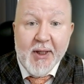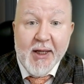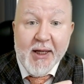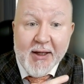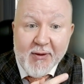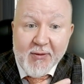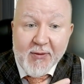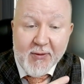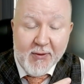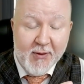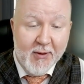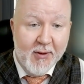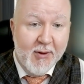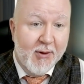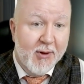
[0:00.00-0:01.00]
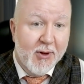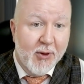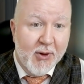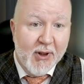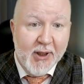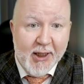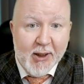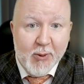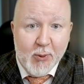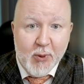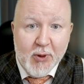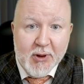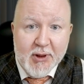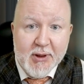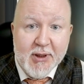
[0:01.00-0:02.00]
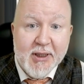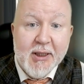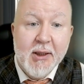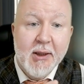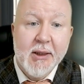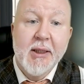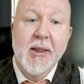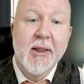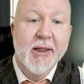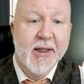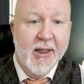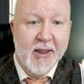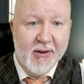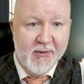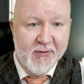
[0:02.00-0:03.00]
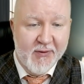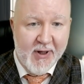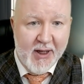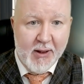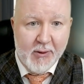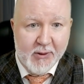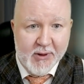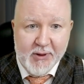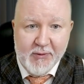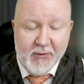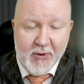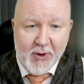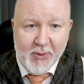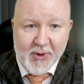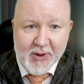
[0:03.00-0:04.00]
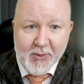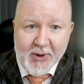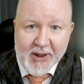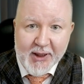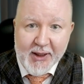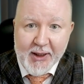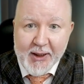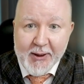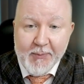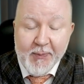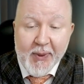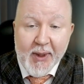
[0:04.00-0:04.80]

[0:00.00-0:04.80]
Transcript: if your claim was clearly unfounded from the beginning.